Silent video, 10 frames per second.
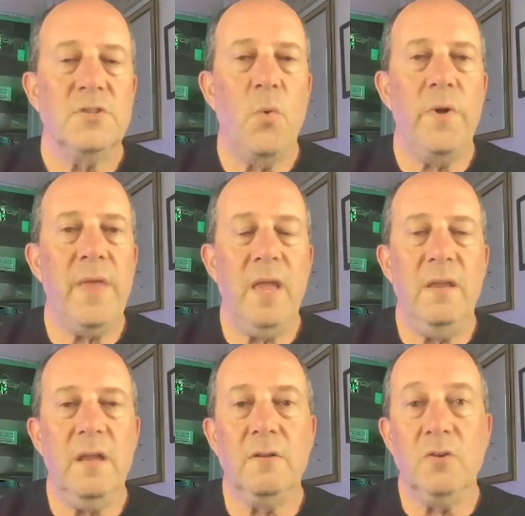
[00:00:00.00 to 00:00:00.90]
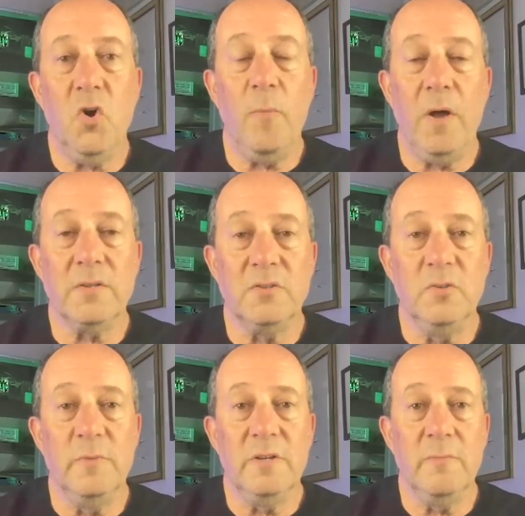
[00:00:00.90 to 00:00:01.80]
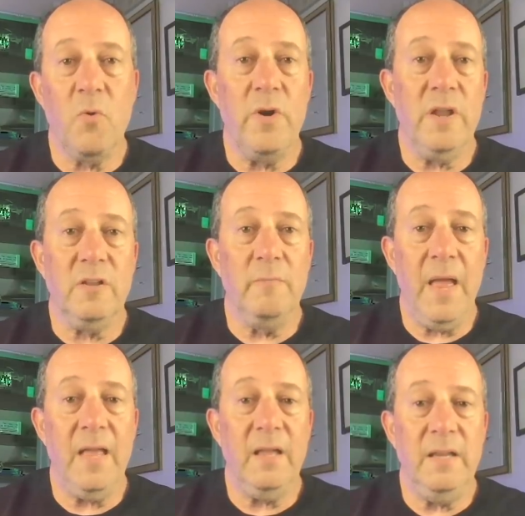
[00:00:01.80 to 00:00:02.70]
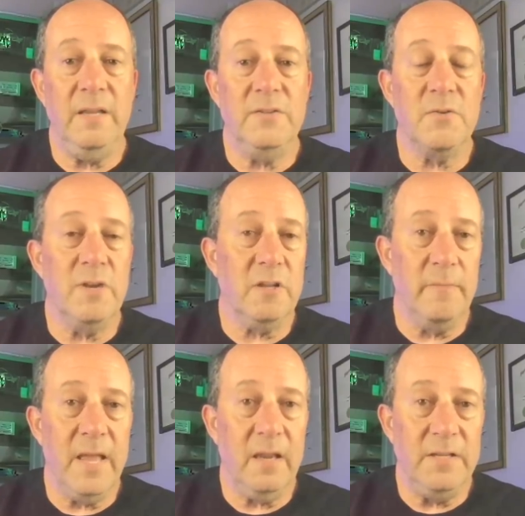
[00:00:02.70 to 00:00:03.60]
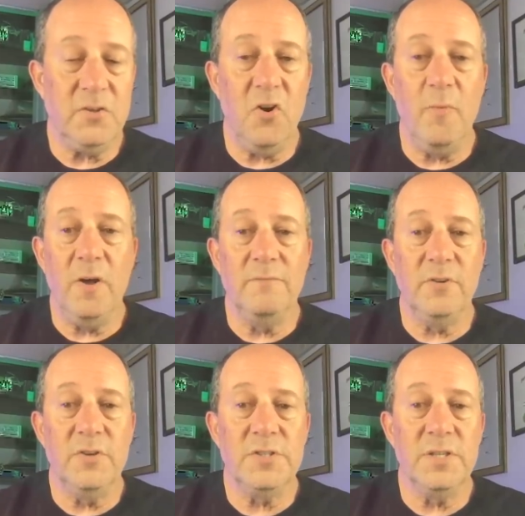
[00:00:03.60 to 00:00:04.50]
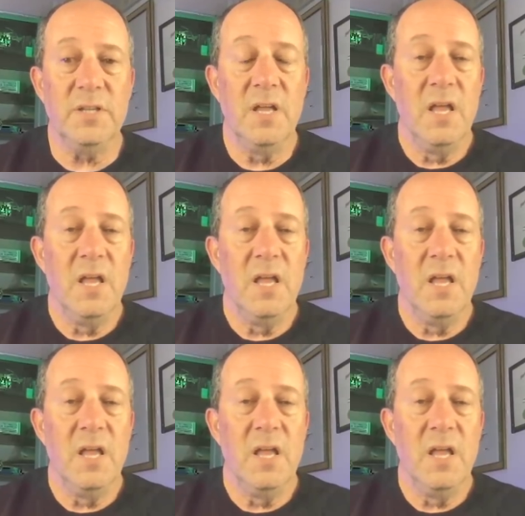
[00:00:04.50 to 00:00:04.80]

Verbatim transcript: So with a nickel cobalt aluminum or nickel manganese cobalt version,